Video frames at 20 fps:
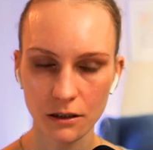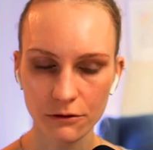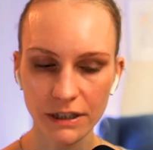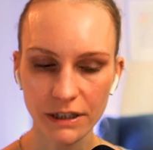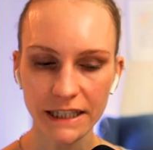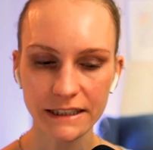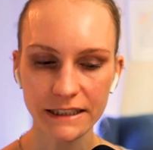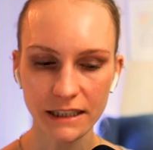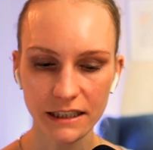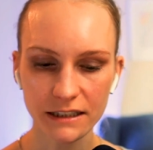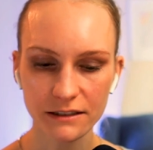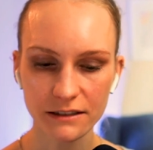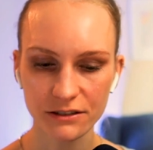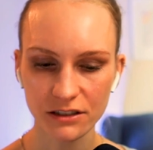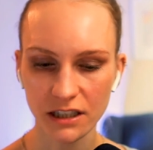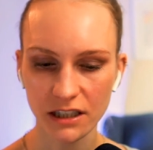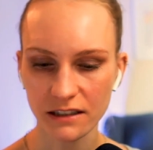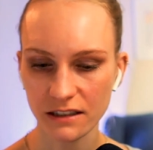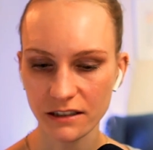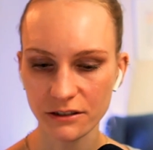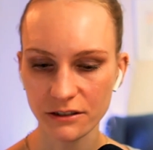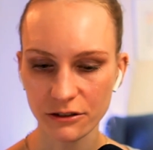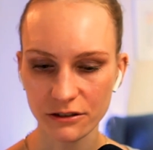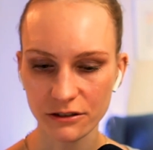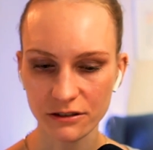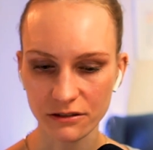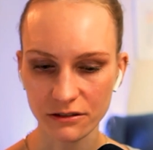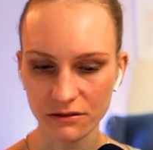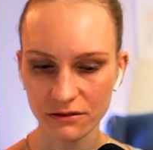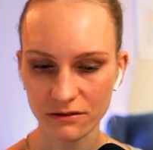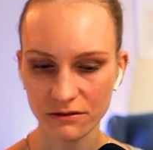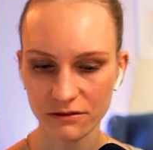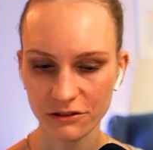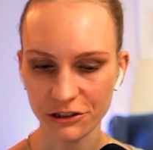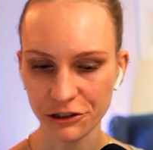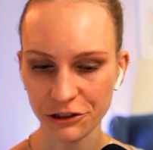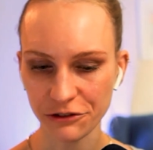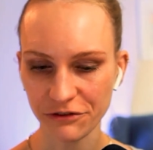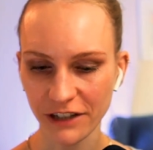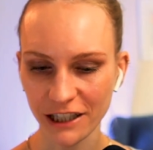Right. And so I think there's
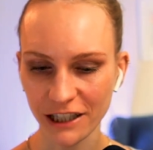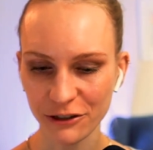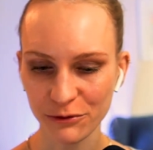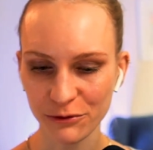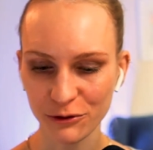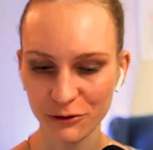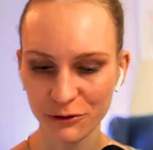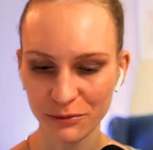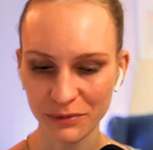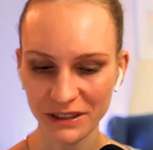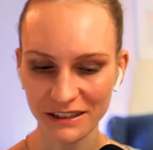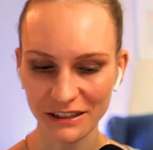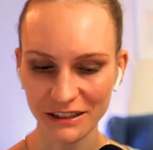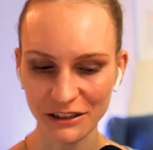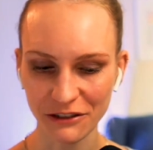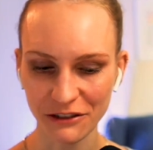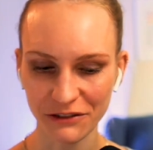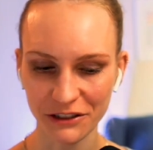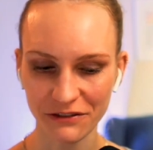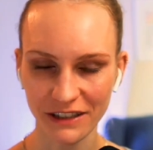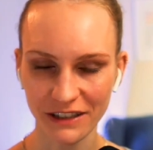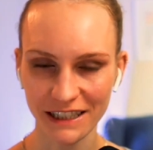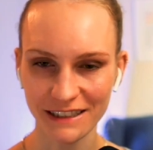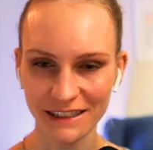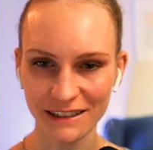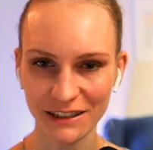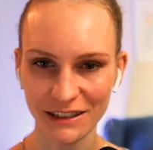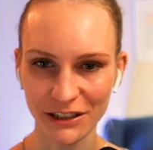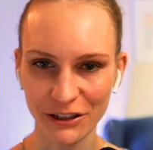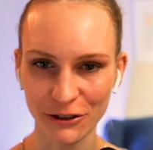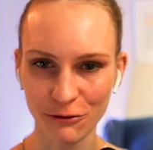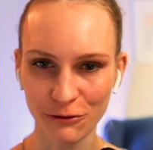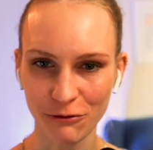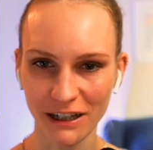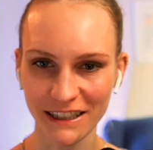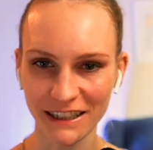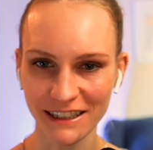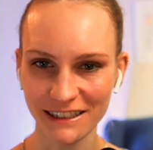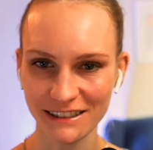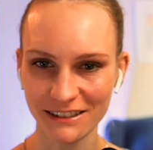2 valuable pieces of advice here.
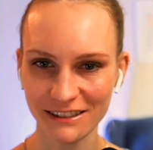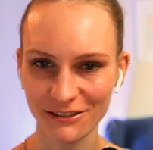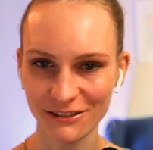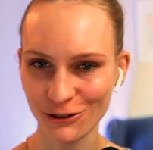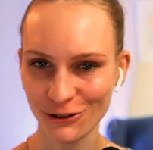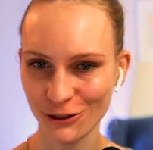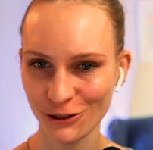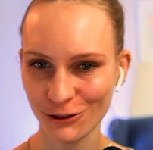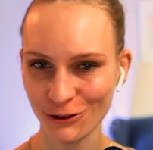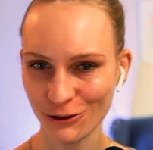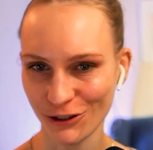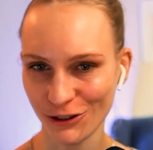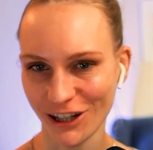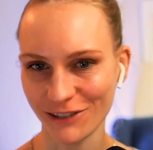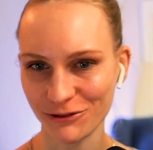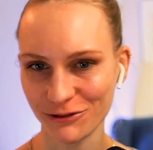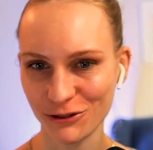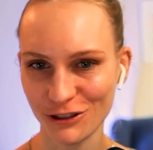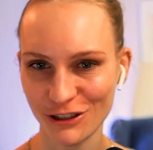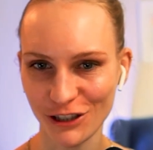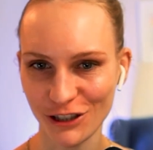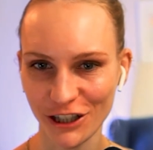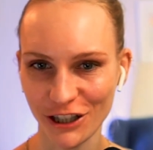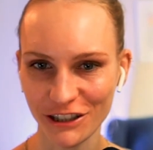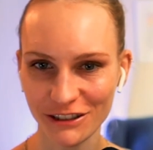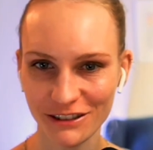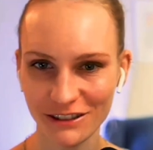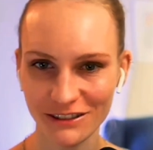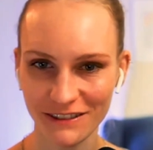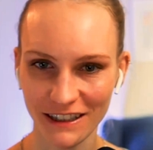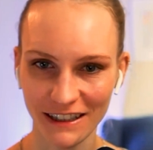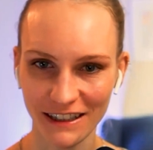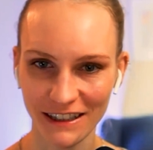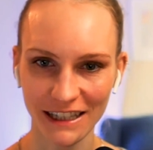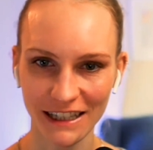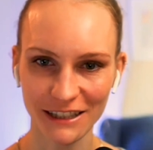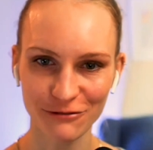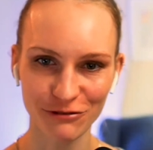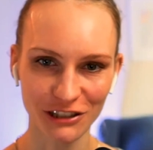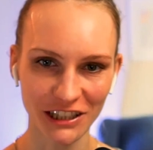One is you have to start, and I
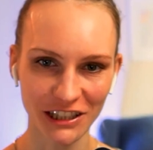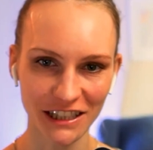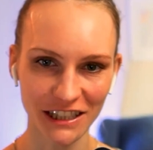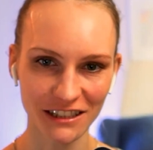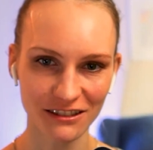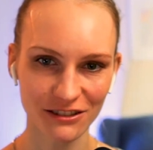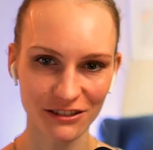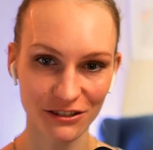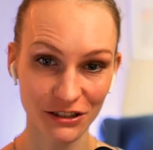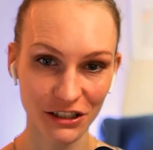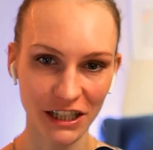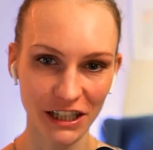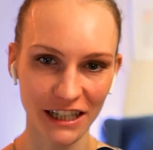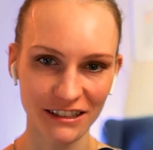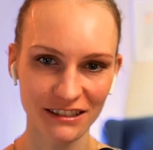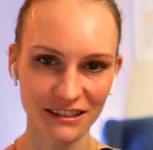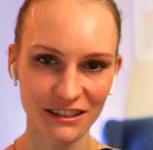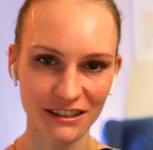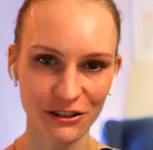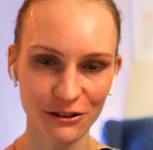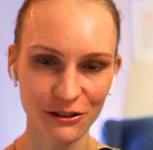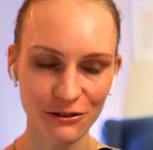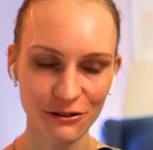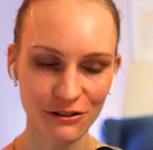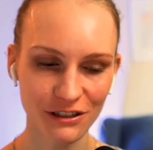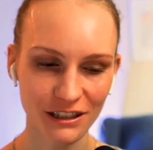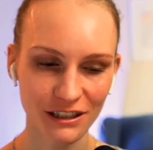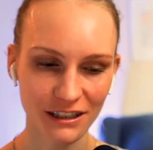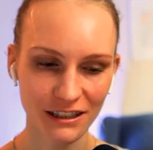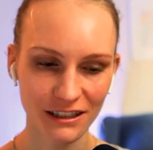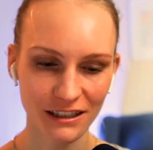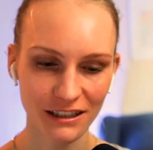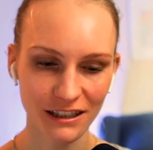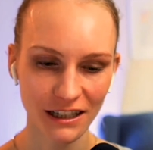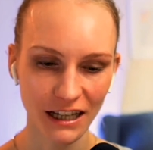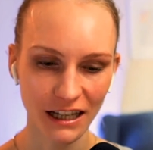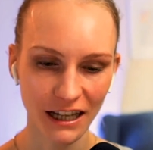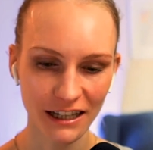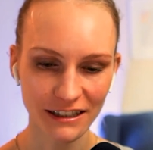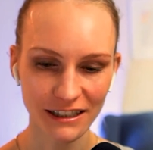can relate to that too.
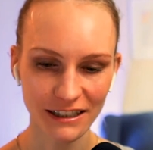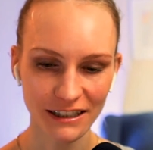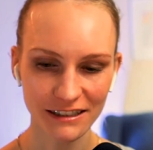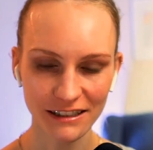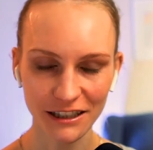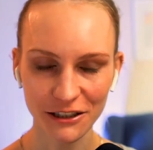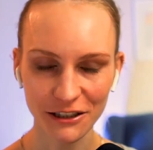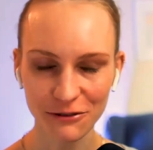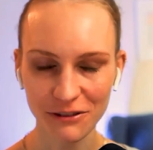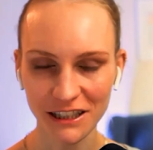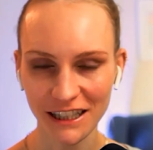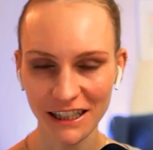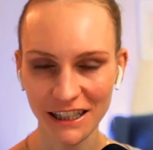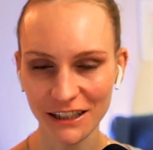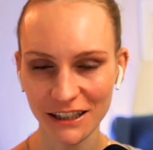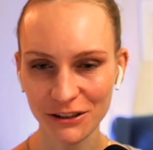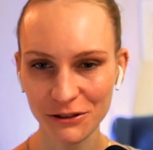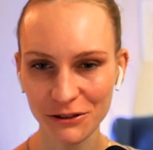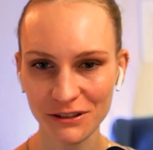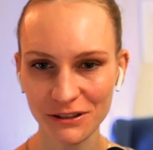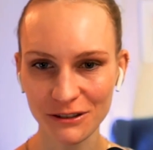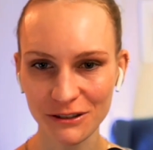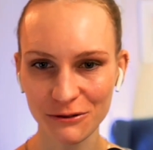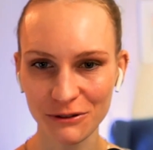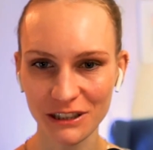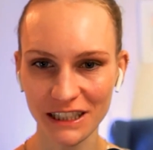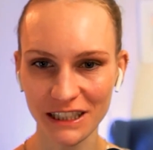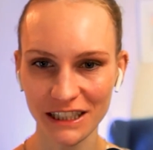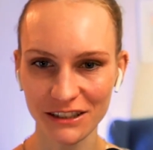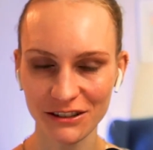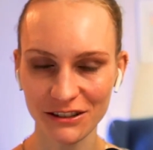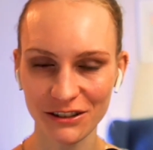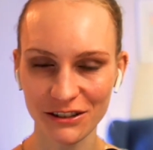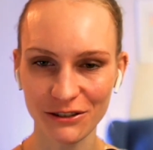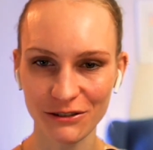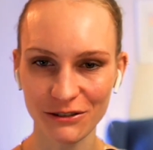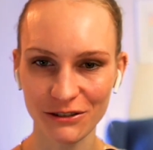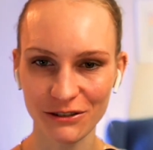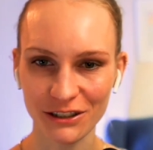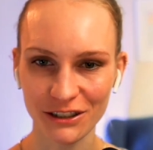And the second one I can also relate
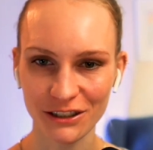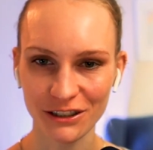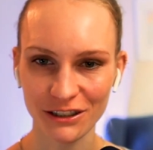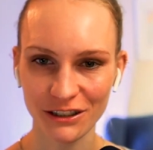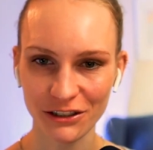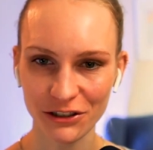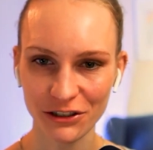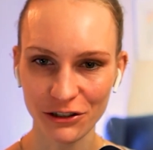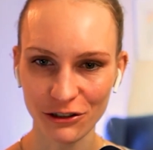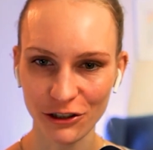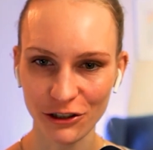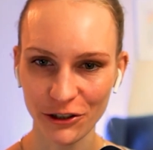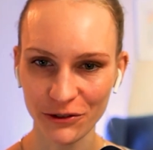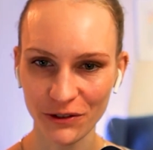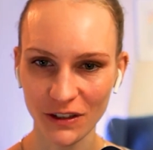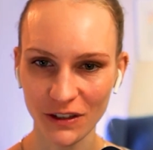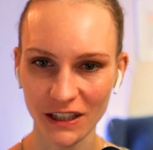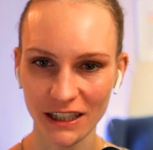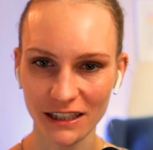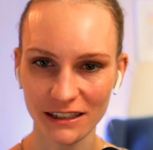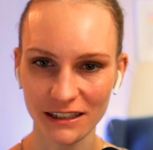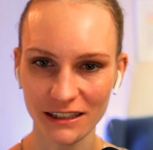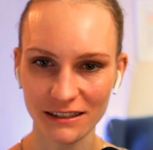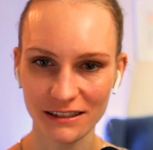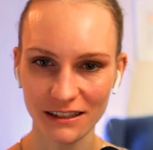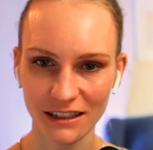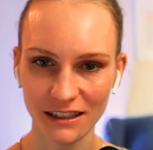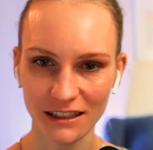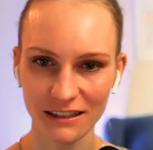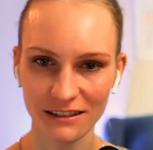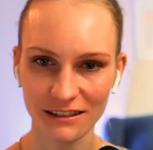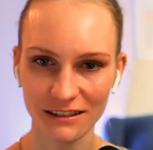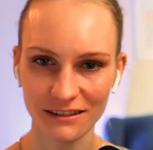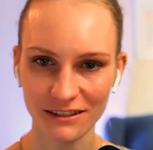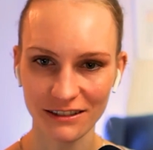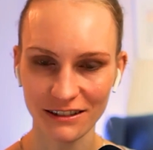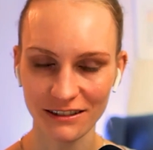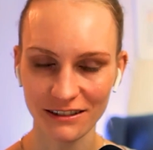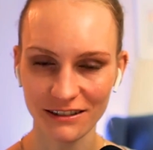to, you learn things and